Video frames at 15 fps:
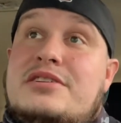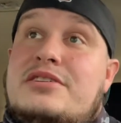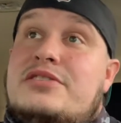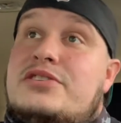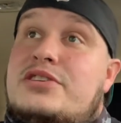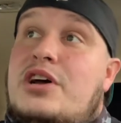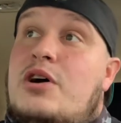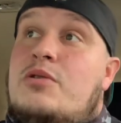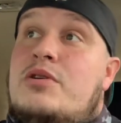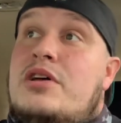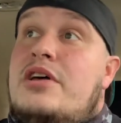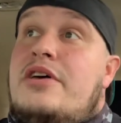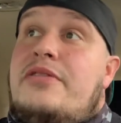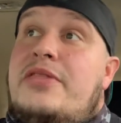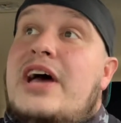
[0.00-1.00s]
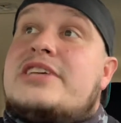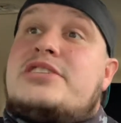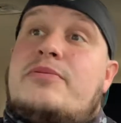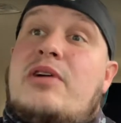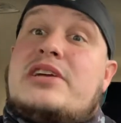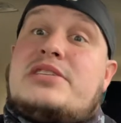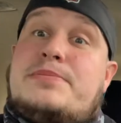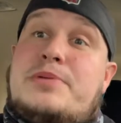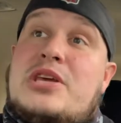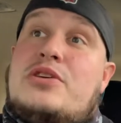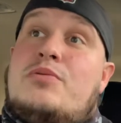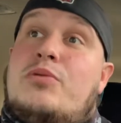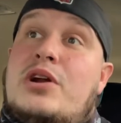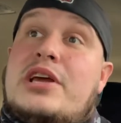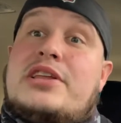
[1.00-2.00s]
So that's the recipe. You
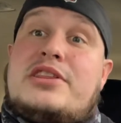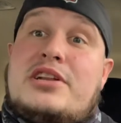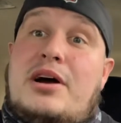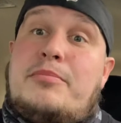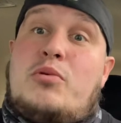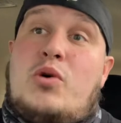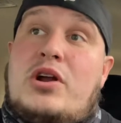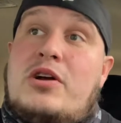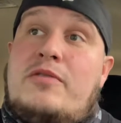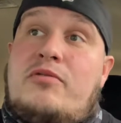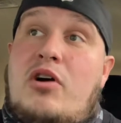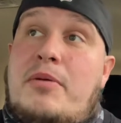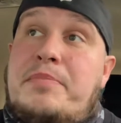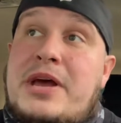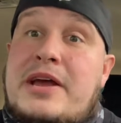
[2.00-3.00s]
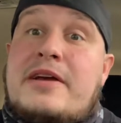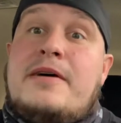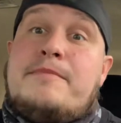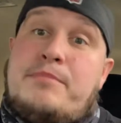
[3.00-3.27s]
want to get the number one overall pick?